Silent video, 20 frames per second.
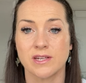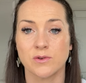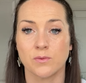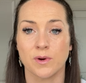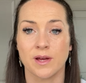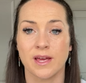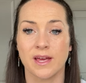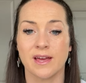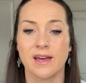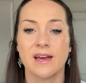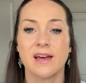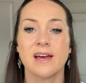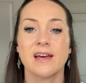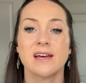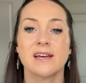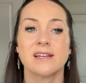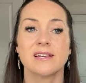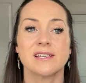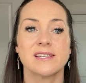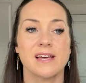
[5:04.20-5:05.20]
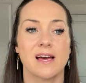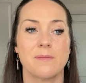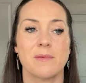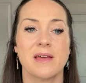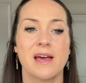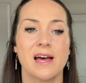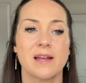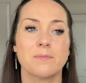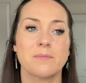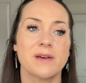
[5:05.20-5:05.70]
away. Tammy
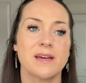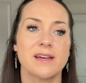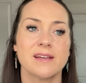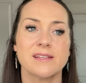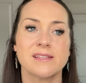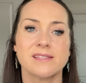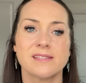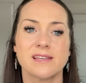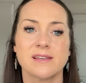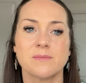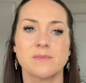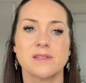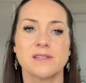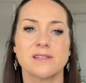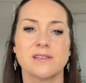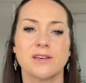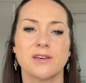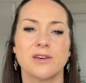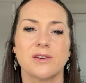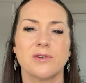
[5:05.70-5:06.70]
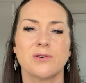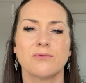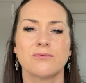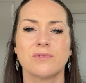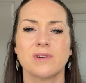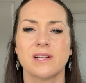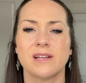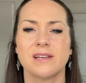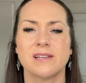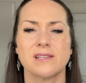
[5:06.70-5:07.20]
Handmade seems to
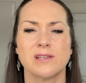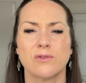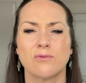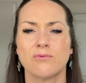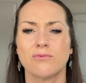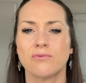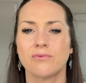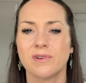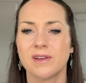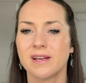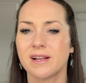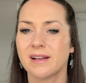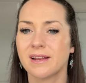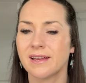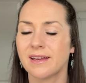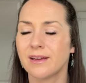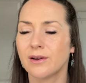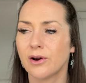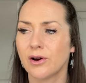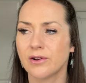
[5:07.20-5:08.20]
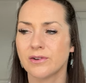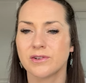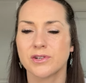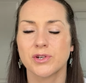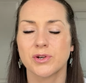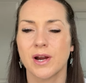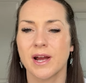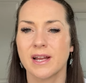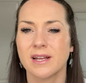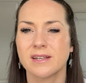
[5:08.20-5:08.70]
release really
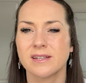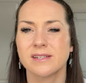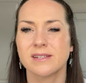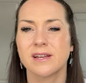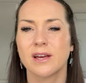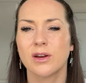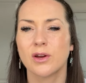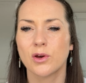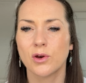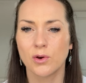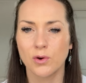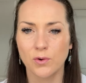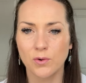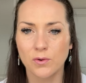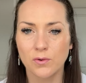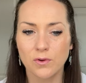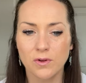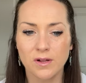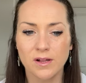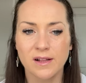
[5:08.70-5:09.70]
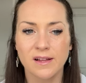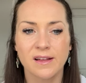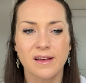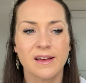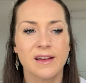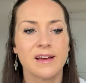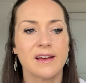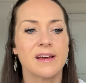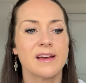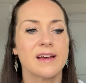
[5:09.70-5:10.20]
on-trend, cool,
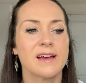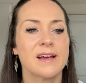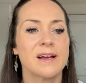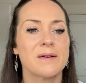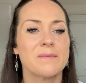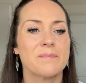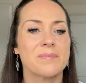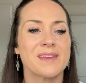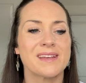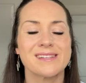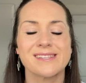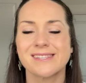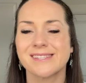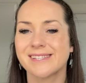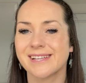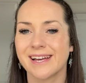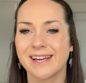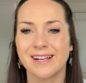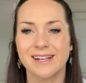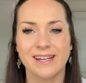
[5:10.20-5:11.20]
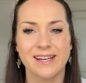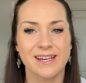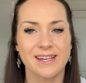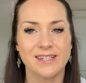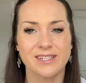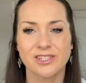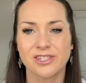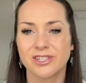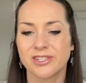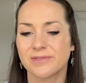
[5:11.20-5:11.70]

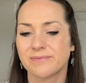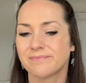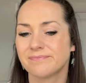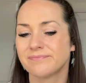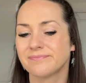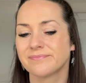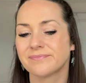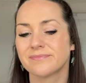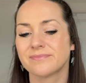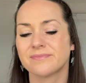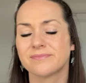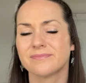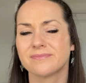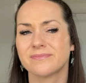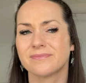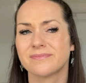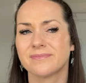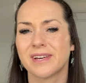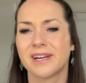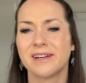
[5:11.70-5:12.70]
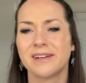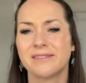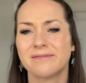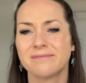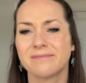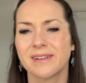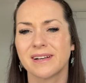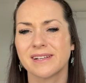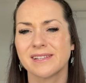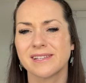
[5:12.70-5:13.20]
stylish,
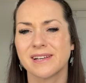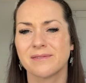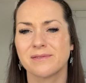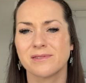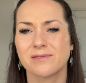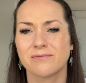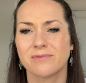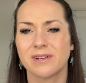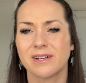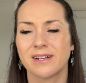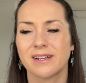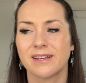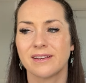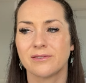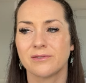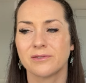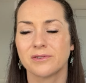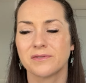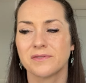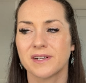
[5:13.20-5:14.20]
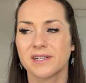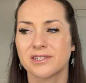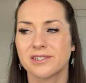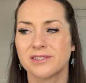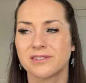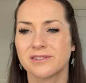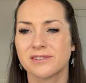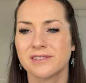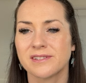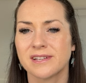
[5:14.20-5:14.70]
that sounds really
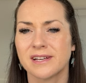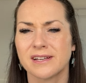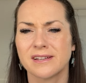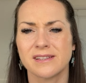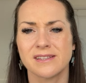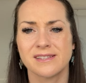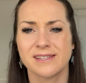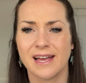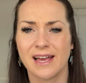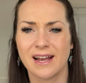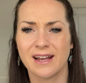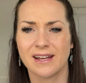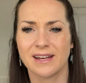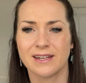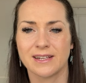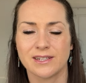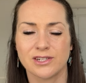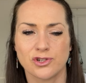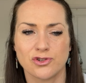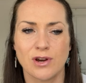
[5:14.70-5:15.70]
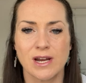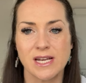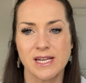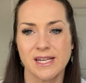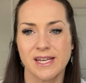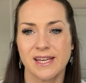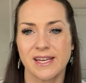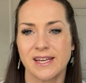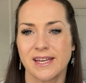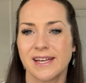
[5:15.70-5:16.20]
old-fashioned, doesn't it? Stylish,
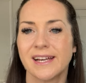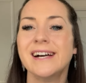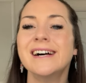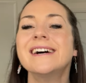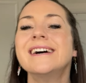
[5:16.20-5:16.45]
trendy,